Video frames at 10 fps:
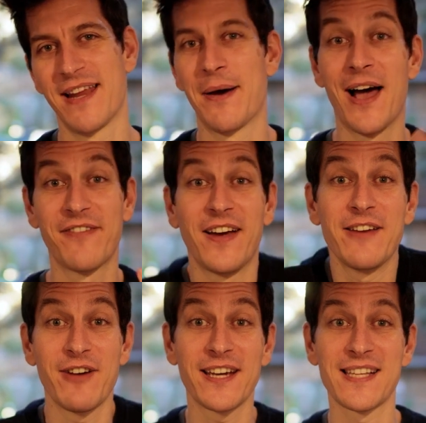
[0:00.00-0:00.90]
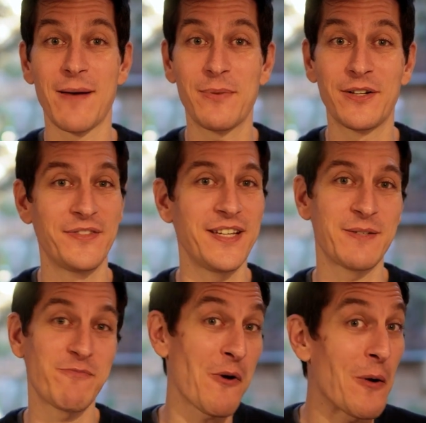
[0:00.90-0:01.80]
Now, our favorite example of
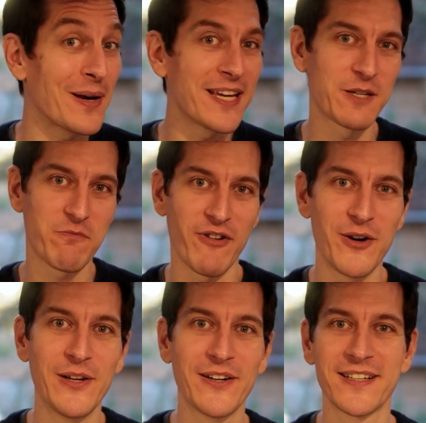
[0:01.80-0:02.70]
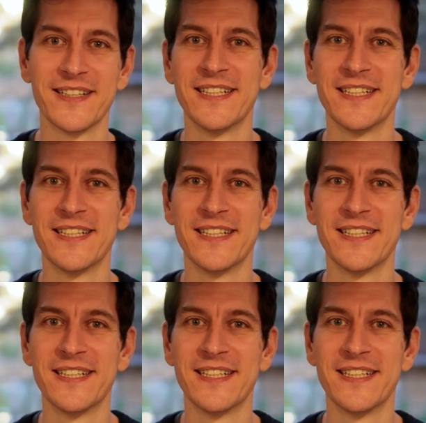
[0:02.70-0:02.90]
this probably is Prolog,